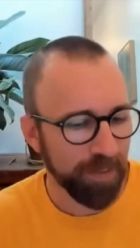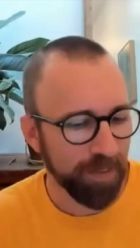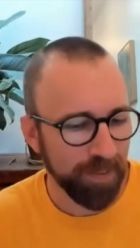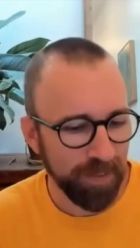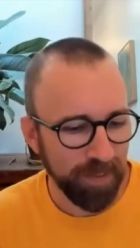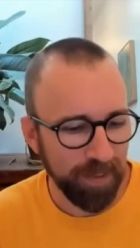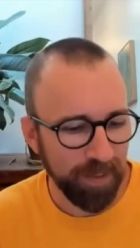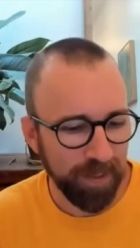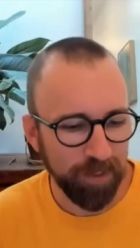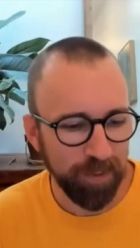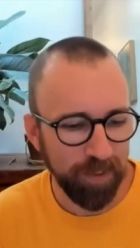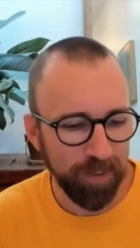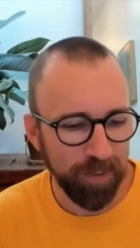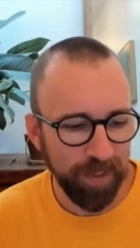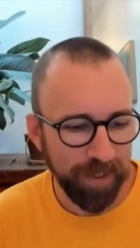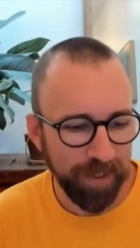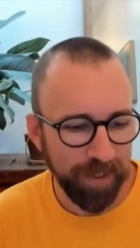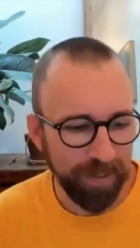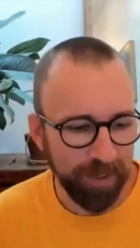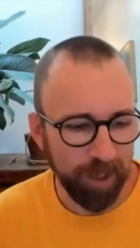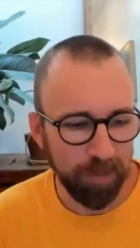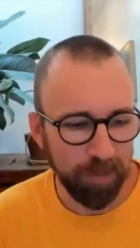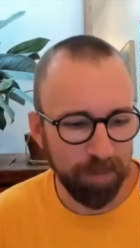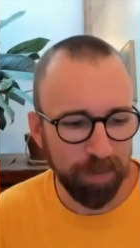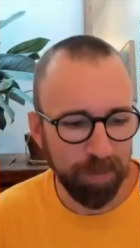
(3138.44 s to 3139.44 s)
underlying
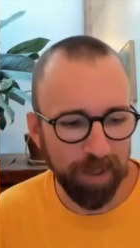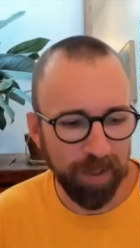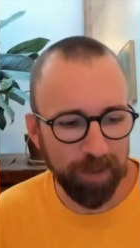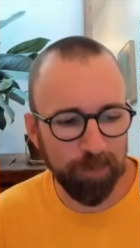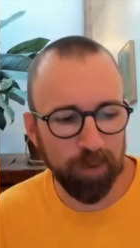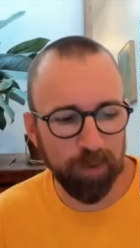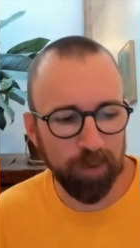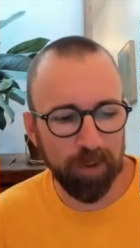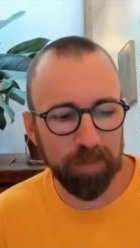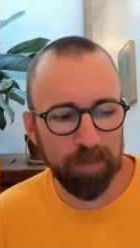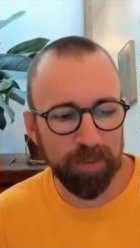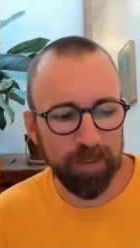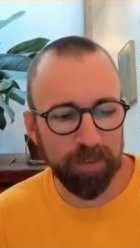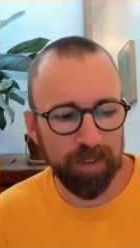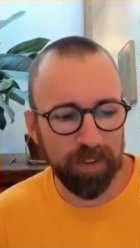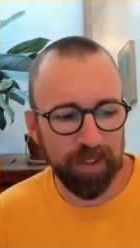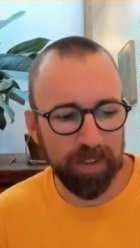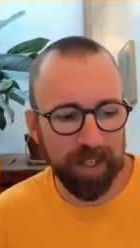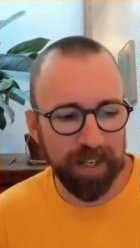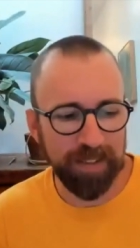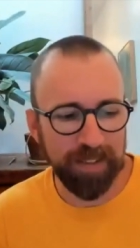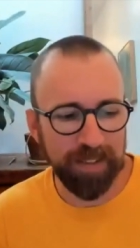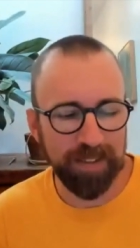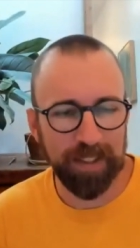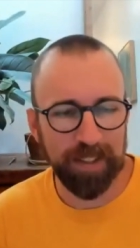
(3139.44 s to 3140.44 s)
data platforms are
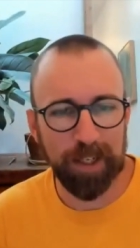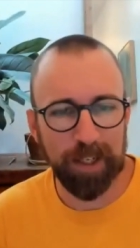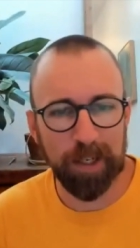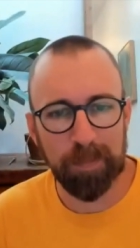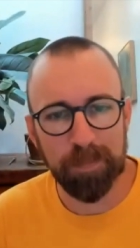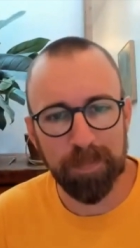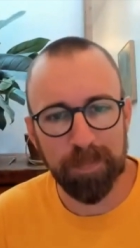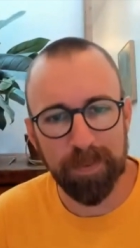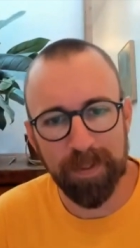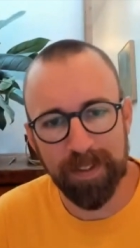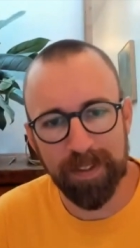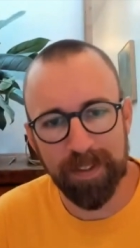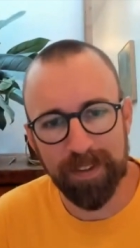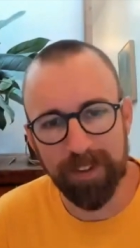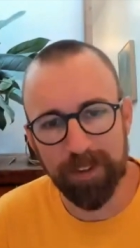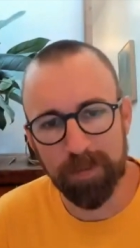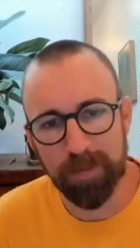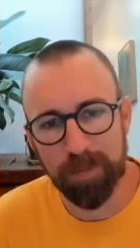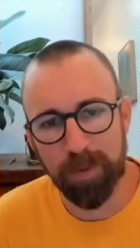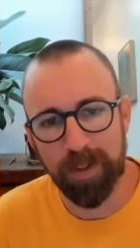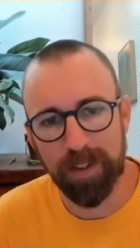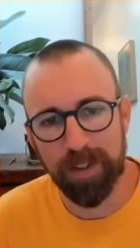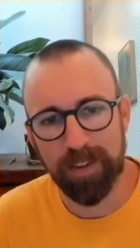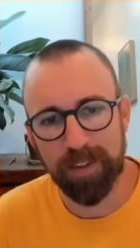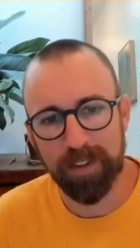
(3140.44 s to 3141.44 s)
catching up at this
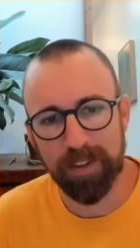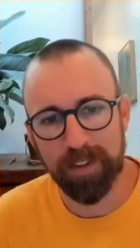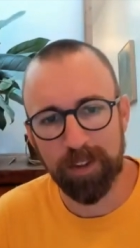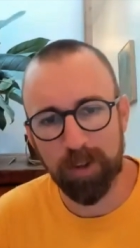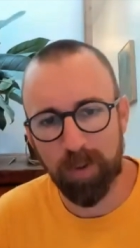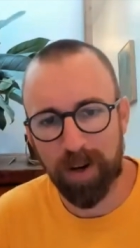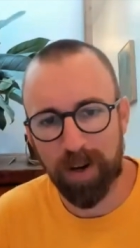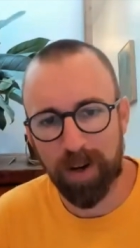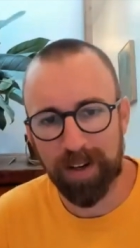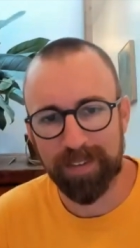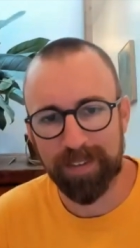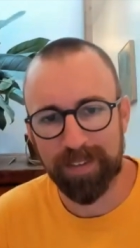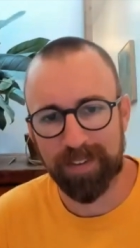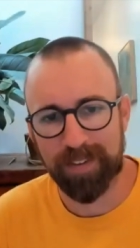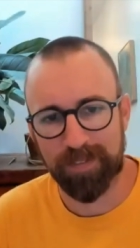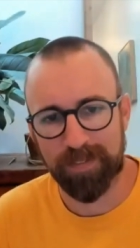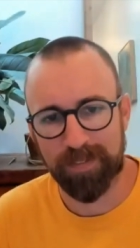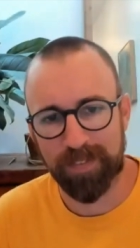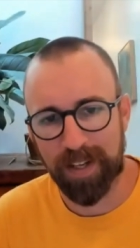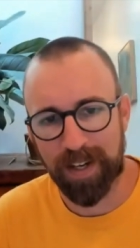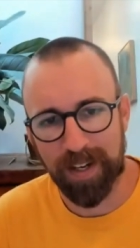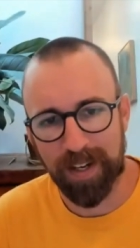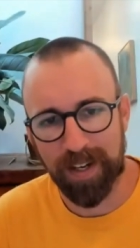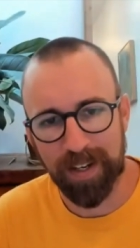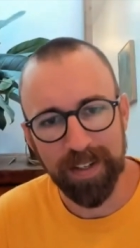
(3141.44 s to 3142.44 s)
point. The UIs have
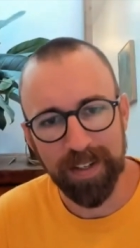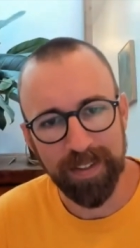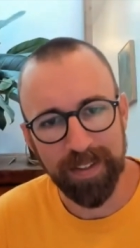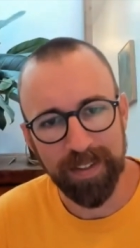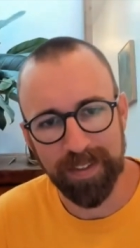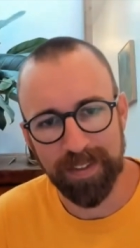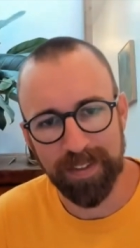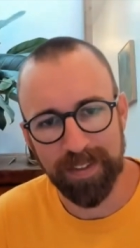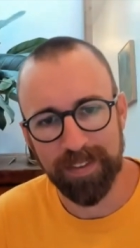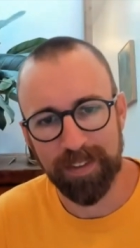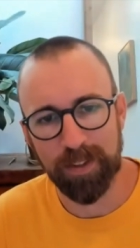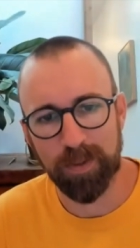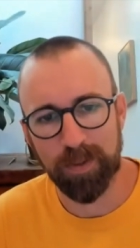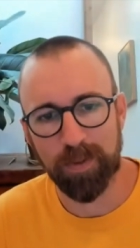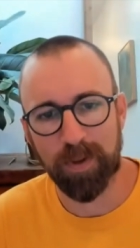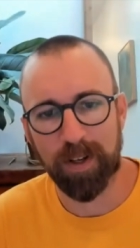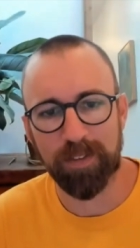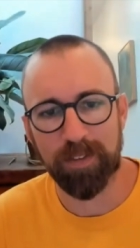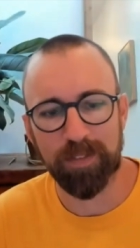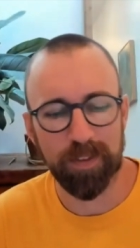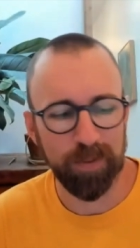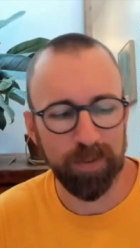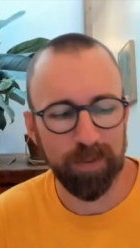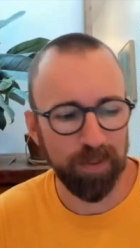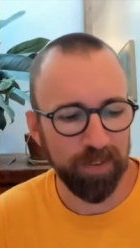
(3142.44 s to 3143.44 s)
not. I think the UI
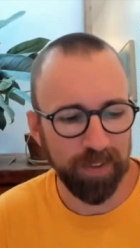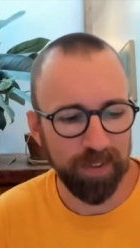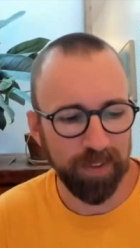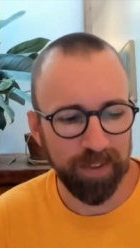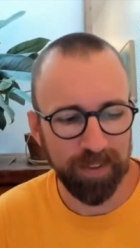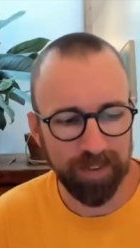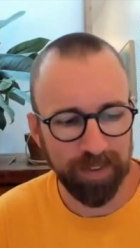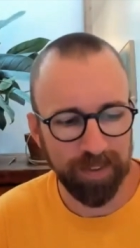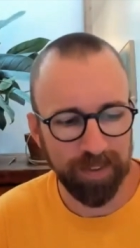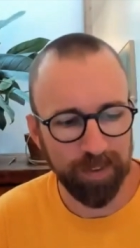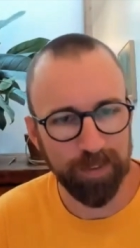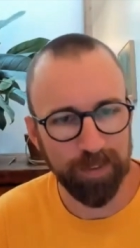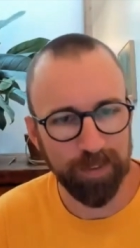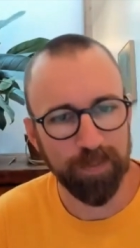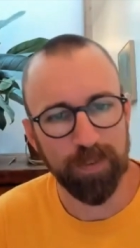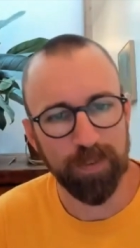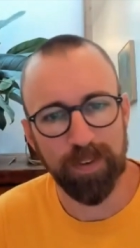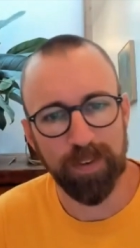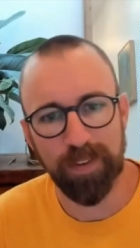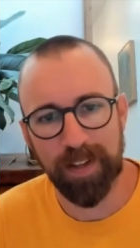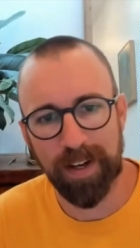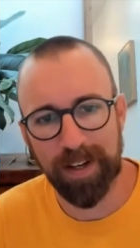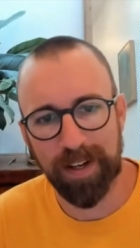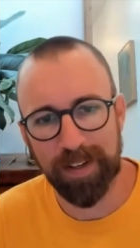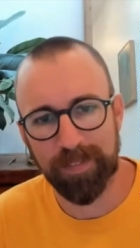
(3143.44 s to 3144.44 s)
visualizations for a
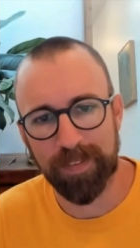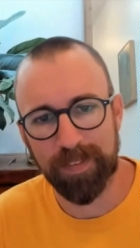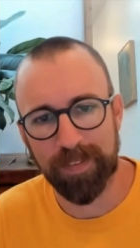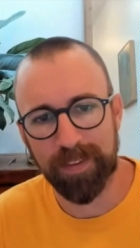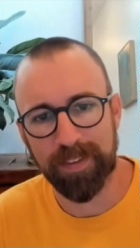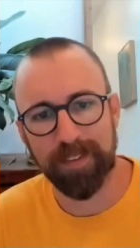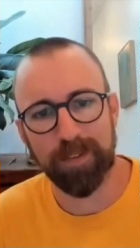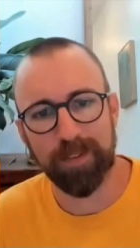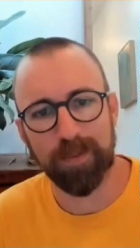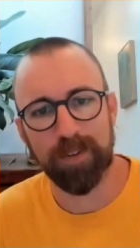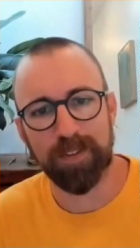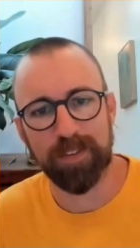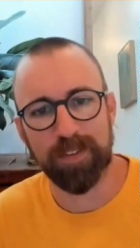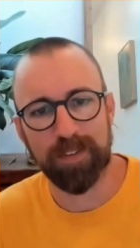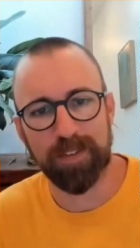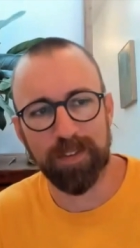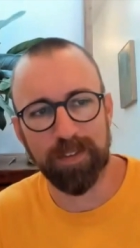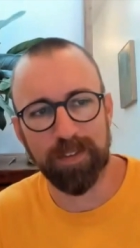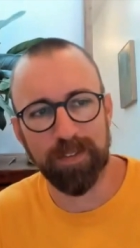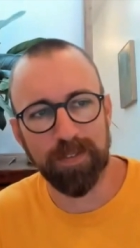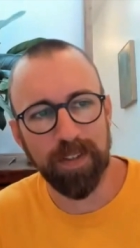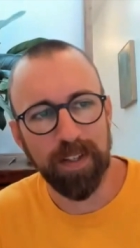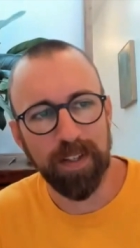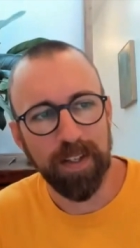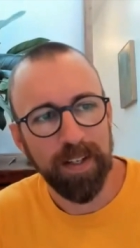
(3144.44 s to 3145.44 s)
lot of these sorts
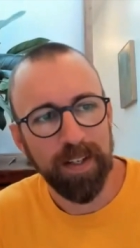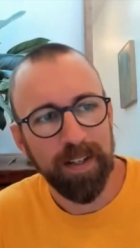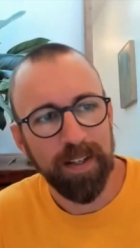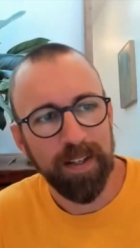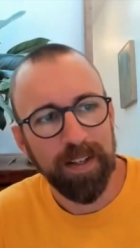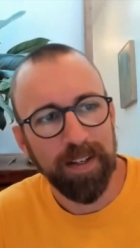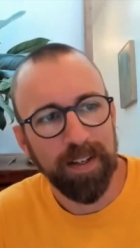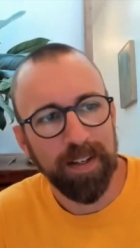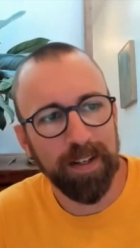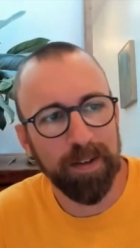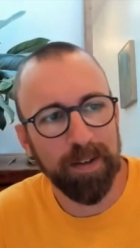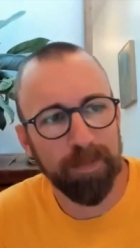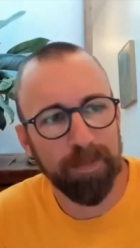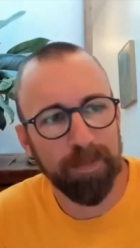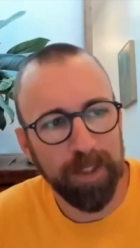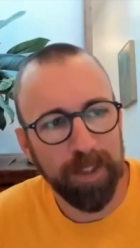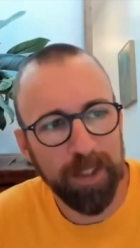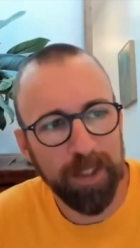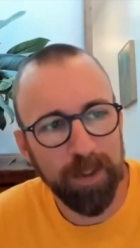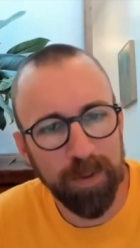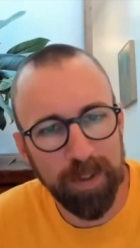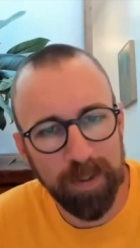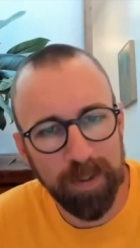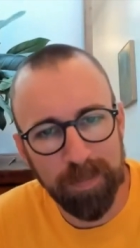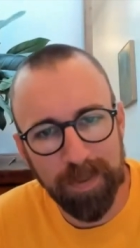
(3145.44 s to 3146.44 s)
of
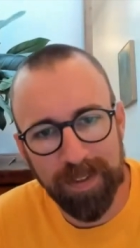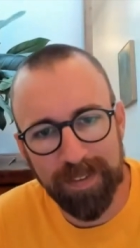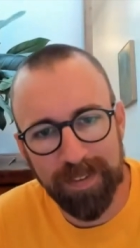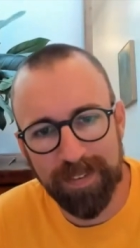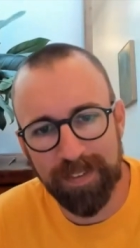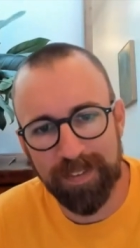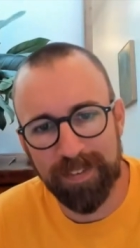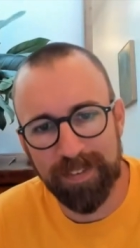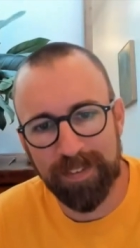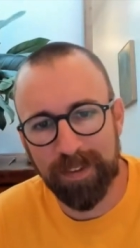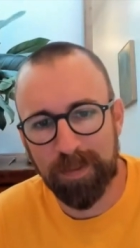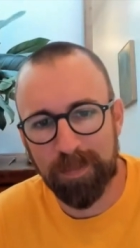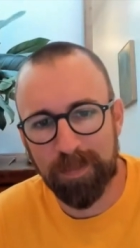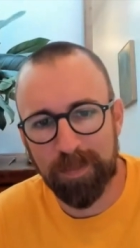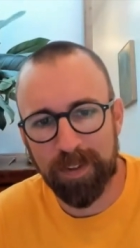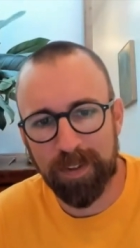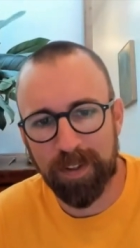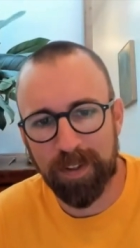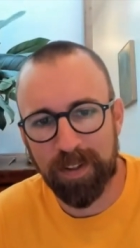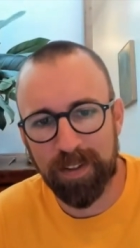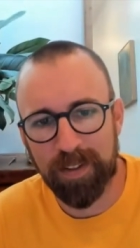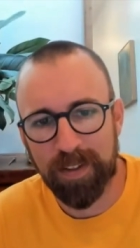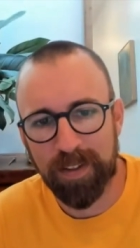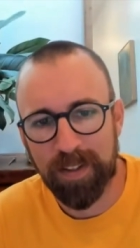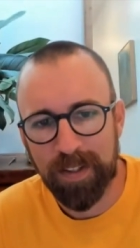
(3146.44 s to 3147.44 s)
queuing-based systems
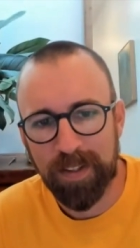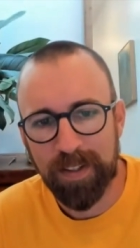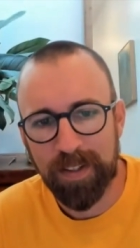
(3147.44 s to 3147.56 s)
are,